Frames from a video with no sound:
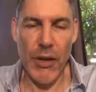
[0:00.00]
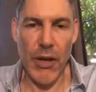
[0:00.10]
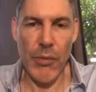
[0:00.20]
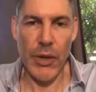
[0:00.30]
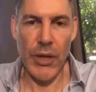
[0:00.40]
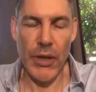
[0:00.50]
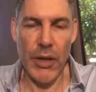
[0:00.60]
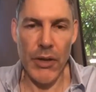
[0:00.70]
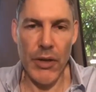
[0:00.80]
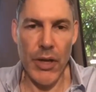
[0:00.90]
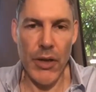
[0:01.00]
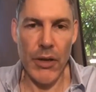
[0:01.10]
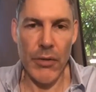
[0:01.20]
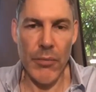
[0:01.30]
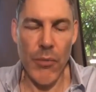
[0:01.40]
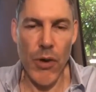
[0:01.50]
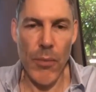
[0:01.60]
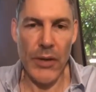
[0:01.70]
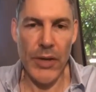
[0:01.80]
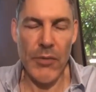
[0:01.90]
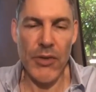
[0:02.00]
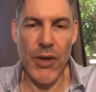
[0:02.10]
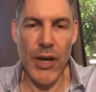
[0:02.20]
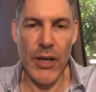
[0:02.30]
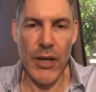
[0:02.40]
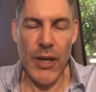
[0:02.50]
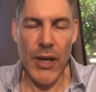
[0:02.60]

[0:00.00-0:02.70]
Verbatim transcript: Are, are we are you hearing more about that? I'm just trying to